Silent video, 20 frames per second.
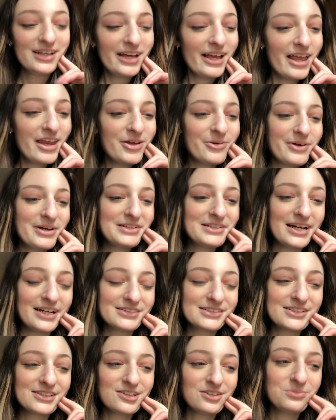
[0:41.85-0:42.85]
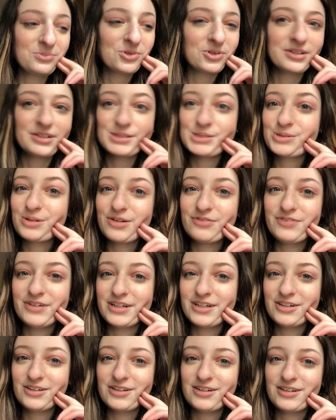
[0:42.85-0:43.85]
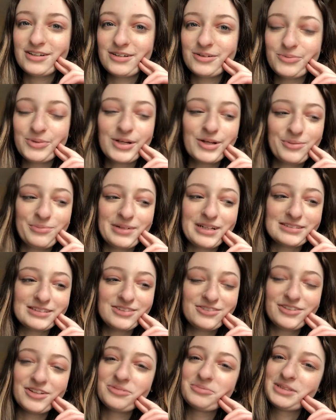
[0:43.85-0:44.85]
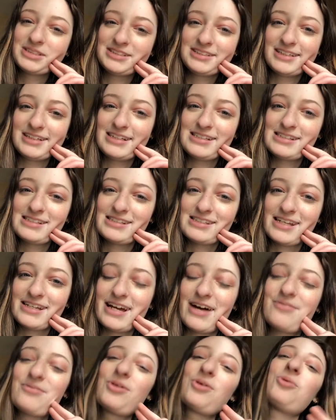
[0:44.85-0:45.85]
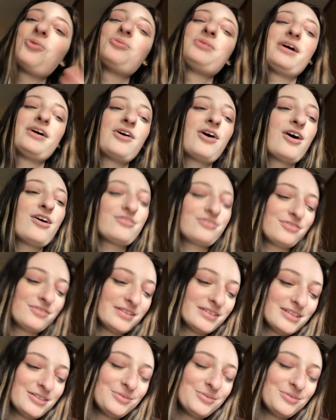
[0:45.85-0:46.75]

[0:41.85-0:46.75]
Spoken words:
anyway, yeah, it's a good morning, so I figured we'll go back to filming today since I have the whole day off.